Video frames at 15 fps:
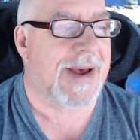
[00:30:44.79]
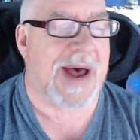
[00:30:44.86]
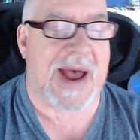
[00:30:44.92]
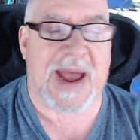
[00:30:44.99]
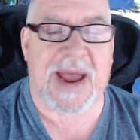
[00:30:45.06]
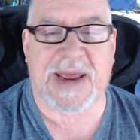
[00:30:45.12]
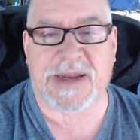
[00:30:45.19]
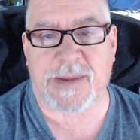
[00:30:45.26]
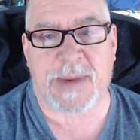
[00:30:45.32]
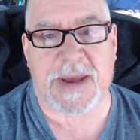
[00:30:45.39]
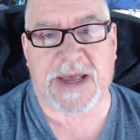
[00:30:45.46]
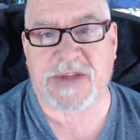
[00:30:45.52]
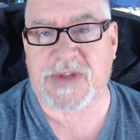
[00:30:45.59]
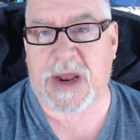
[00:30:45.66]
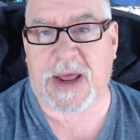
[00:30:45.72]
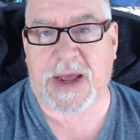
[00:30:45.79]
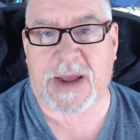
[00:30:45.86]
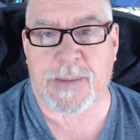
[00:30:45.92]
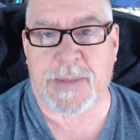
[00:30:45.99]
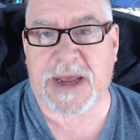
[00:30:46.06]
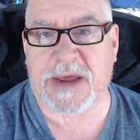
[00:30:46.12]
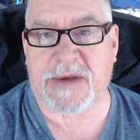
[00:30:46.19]
I hate to make it sound like
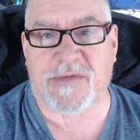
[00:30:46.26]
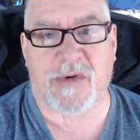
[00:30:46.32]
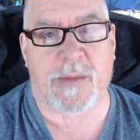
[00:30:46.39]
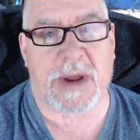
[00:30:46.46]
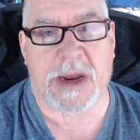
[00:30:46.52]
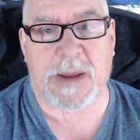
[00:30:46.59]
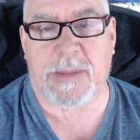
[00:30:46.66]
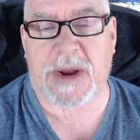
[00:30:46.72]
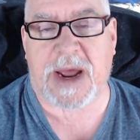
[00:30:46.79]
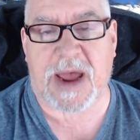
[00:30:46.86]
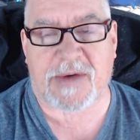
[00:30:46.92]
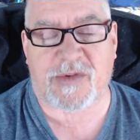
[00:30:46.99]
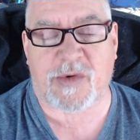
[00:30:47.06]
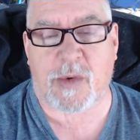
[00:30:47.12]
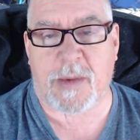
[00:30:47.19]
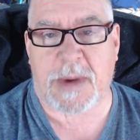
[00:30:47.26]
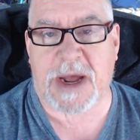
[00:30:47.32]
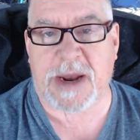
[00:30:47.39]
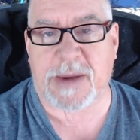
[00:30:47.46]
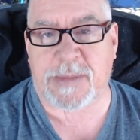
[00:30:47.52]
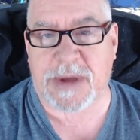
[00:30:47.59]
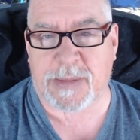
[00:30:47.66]
I'm begging for money, but I have to
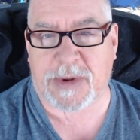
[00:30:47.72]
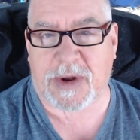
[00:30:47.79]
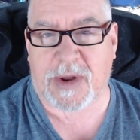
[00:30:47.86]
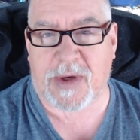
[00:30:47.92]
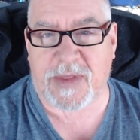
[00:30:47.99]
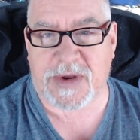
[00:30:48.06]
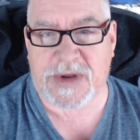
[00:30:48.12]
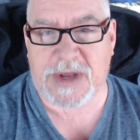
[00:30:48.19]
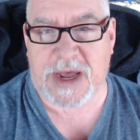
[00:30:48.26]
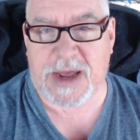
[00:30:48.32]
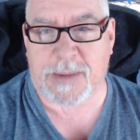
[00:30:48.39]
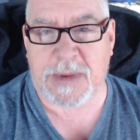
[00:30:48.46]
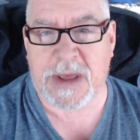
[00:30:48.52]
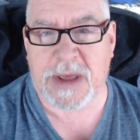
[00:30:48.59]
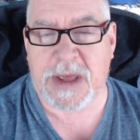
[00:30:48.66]
remind people all the time.